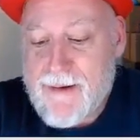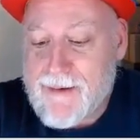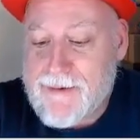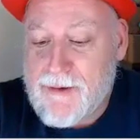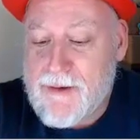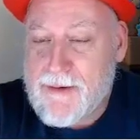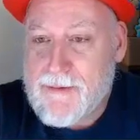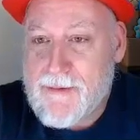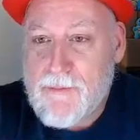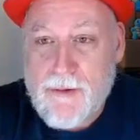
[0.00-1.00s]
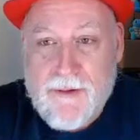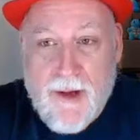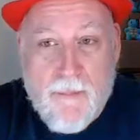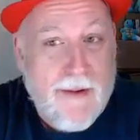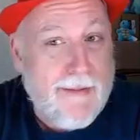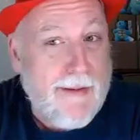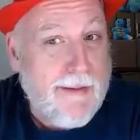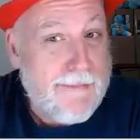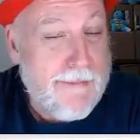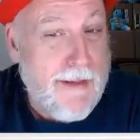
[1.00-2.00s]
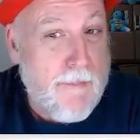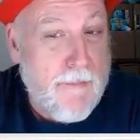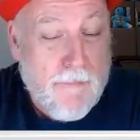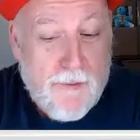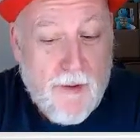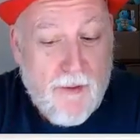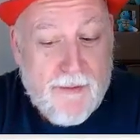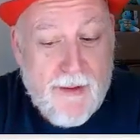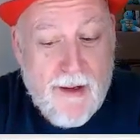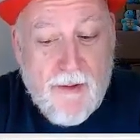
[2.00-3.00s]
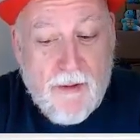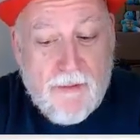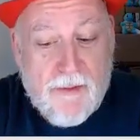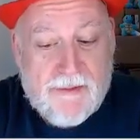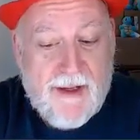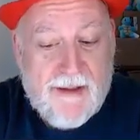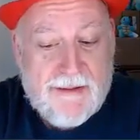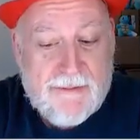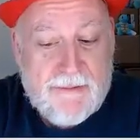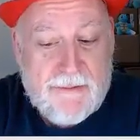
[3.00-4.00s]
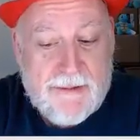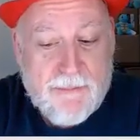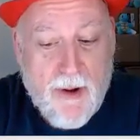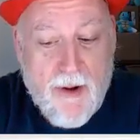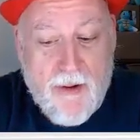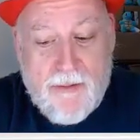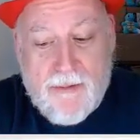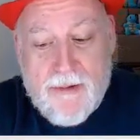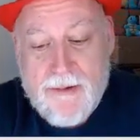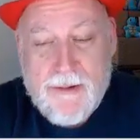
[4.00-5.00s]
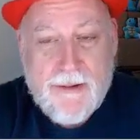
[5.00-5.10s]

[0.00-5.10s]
until you get, if you look down by the number for the card, the 8 card, there's a small